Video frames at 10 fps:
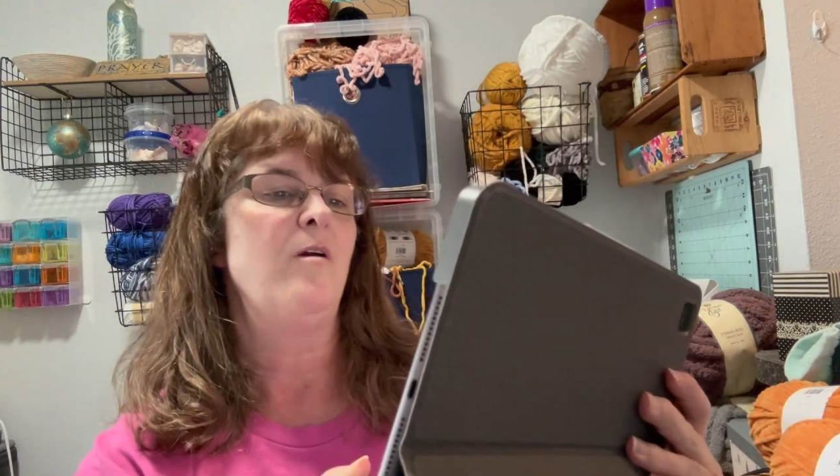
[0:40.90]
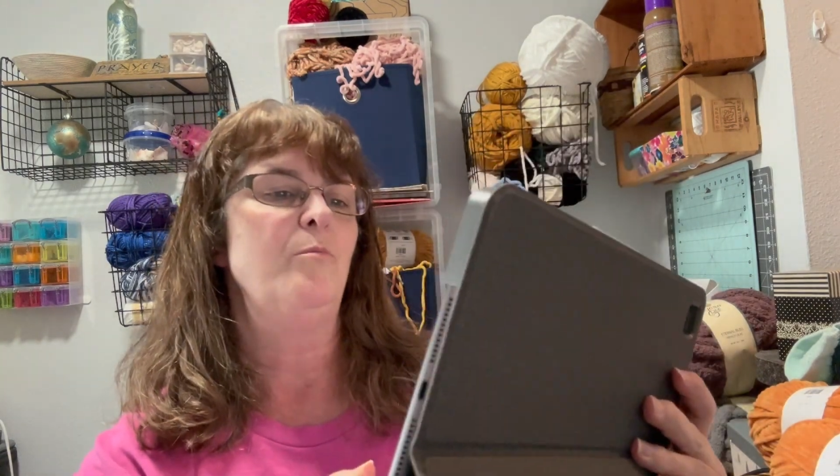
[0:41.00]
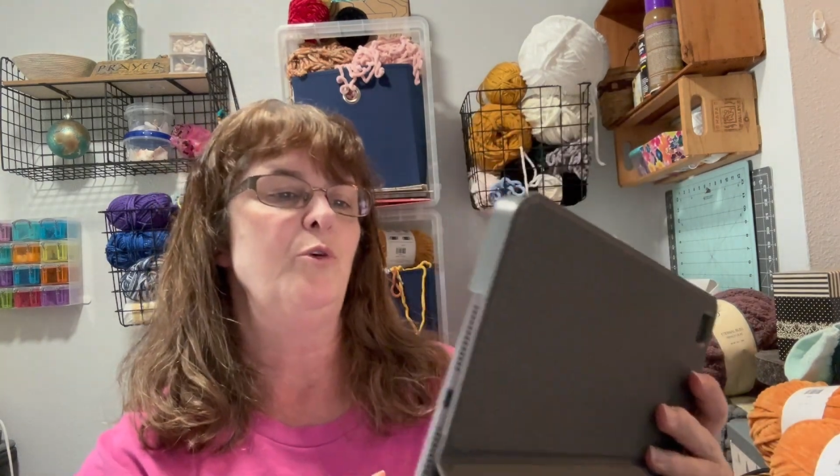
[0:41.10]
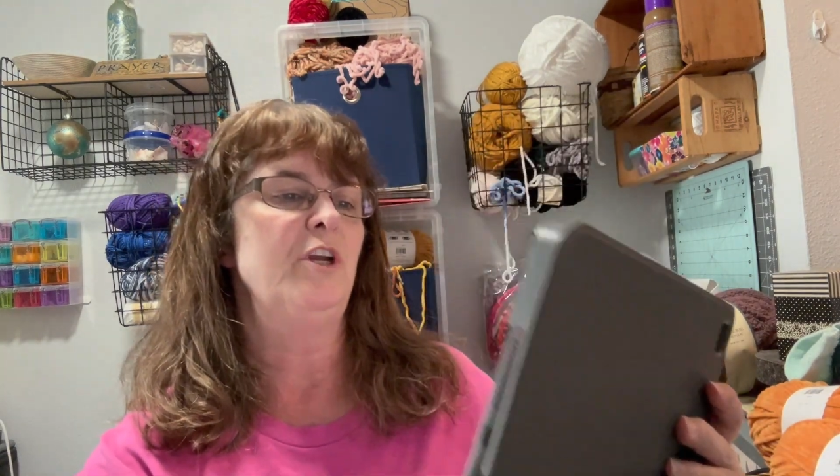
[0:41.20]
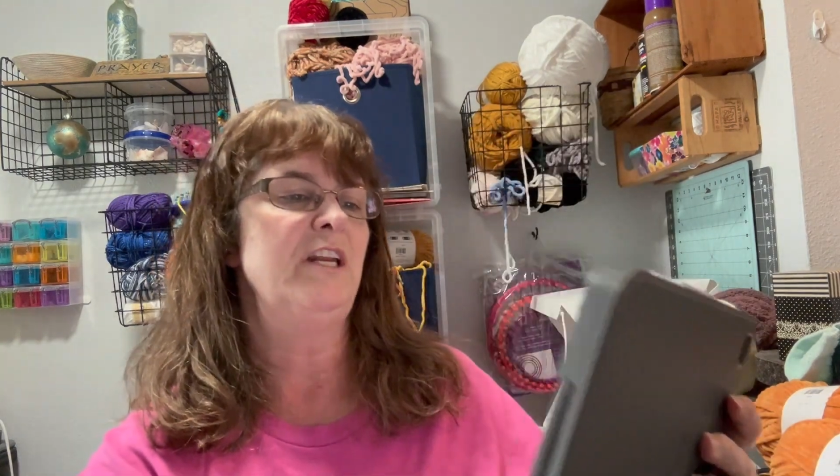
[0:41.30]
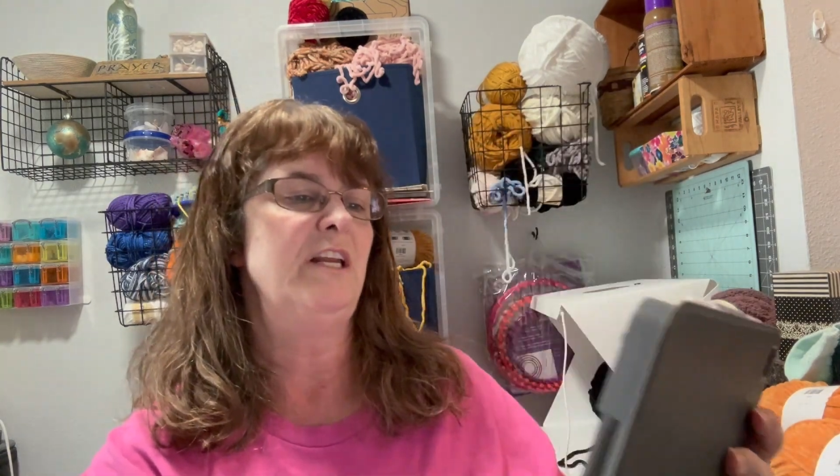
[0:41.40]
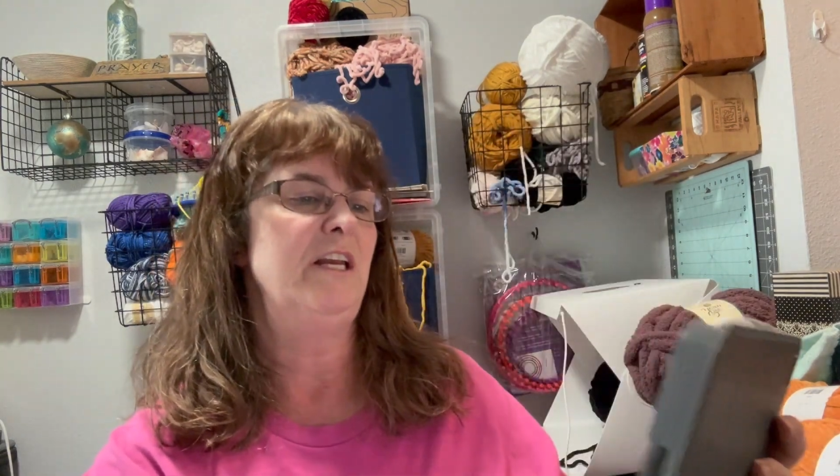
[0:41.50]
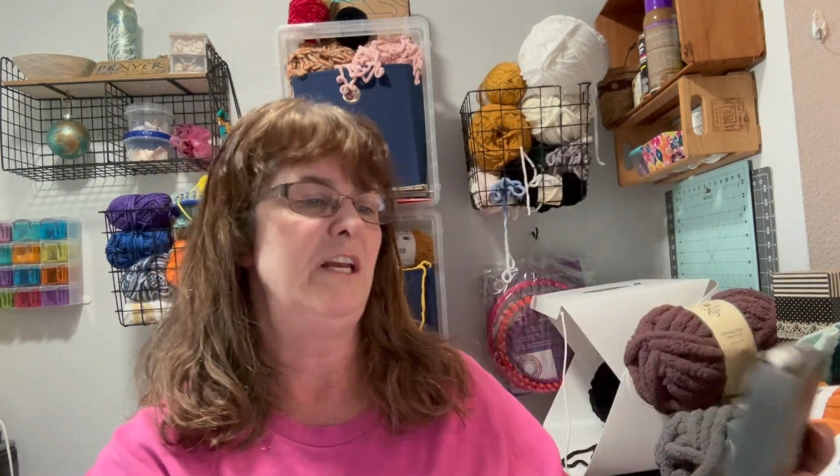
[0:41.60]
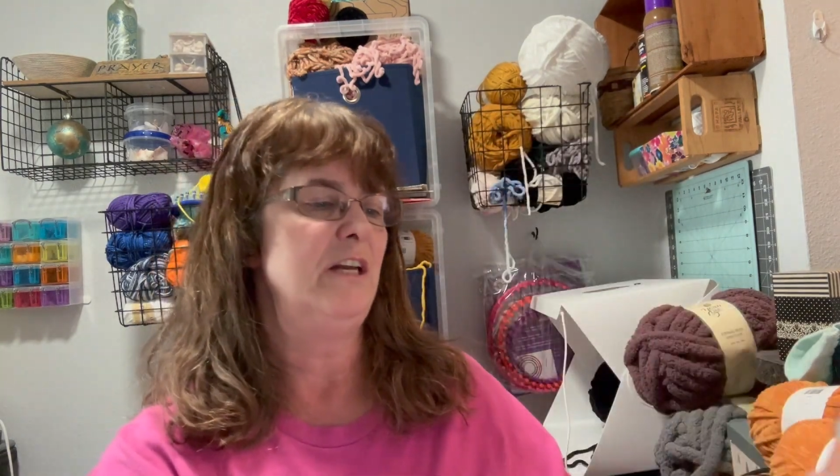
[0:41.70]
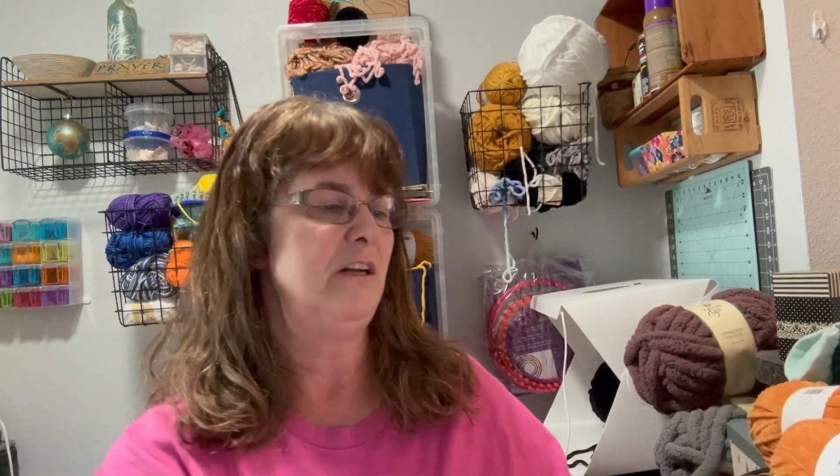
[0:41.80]
Bryn
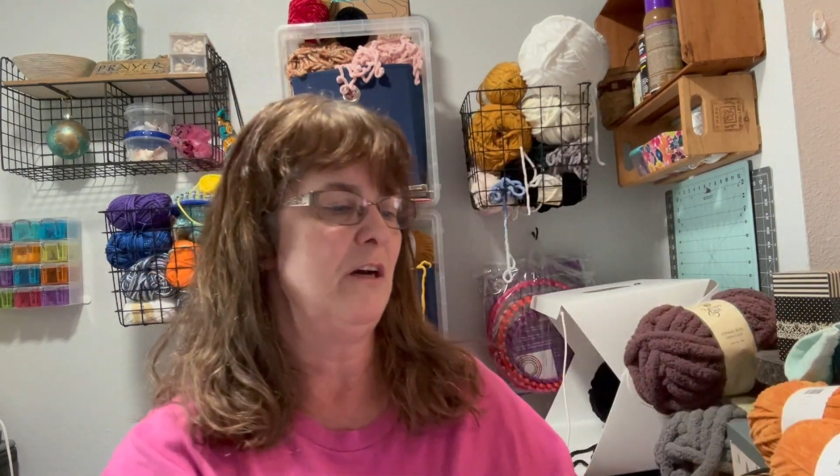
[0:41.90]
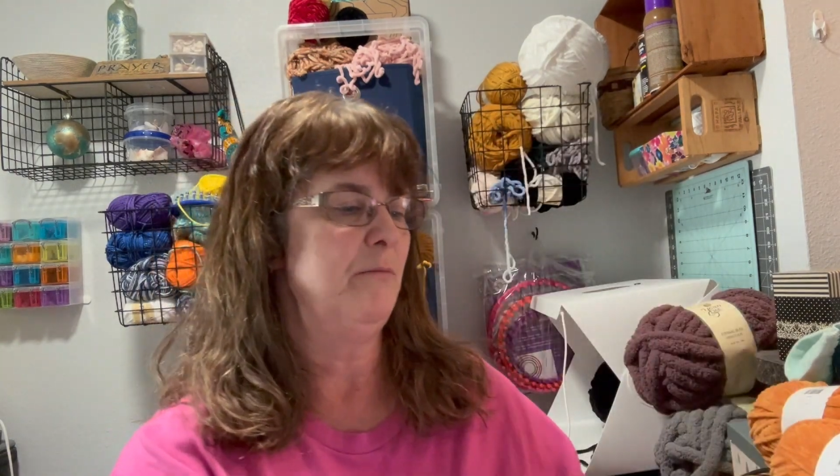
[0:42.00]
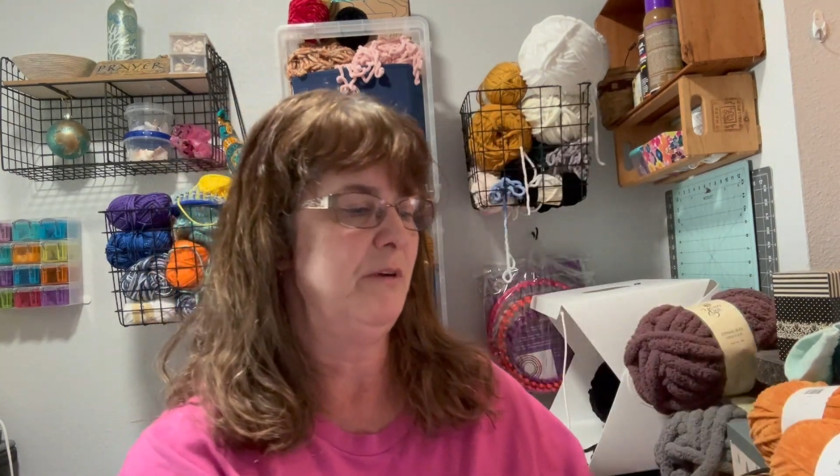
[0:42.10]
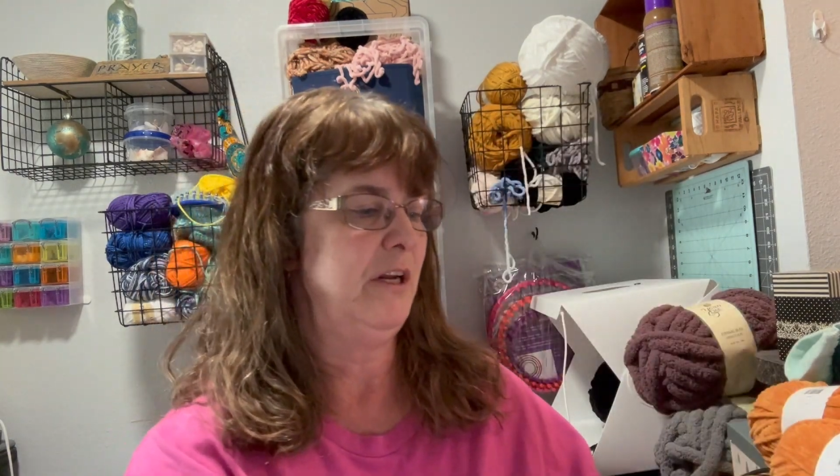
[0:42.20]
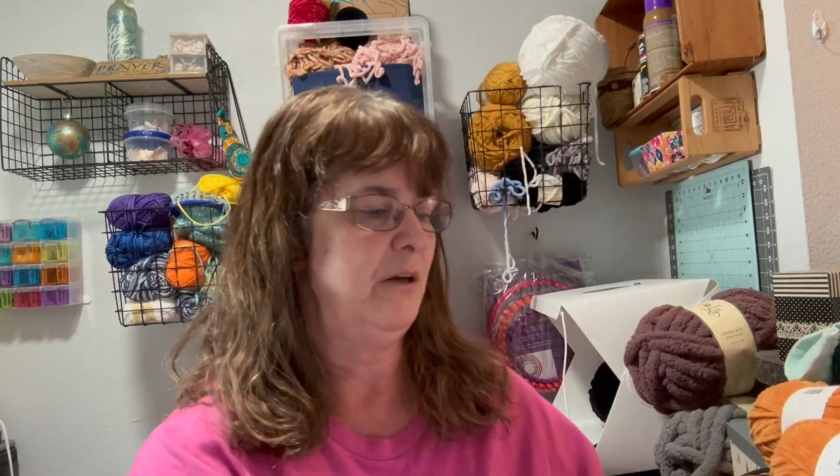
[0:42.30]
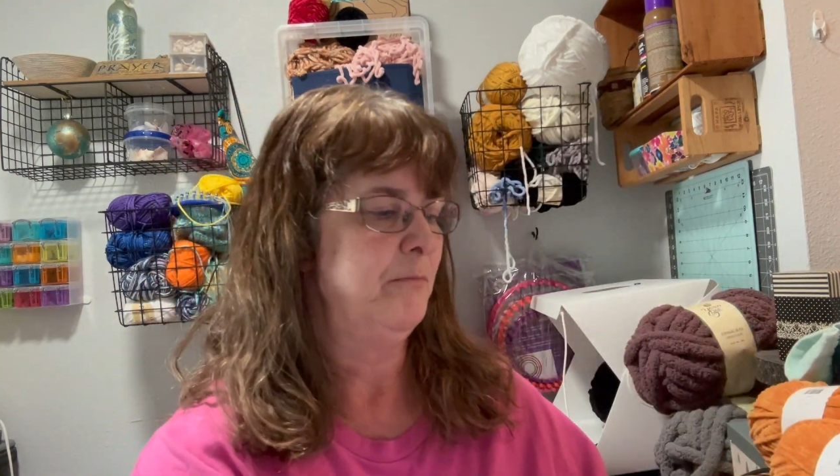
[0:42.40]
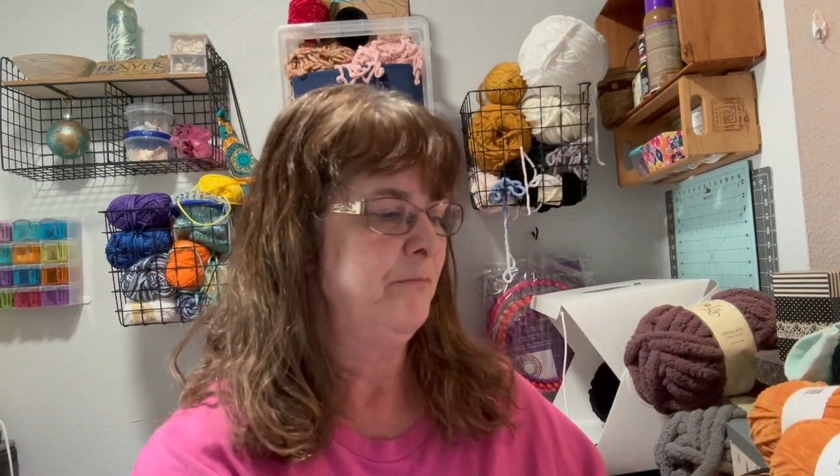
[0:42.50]
and Company.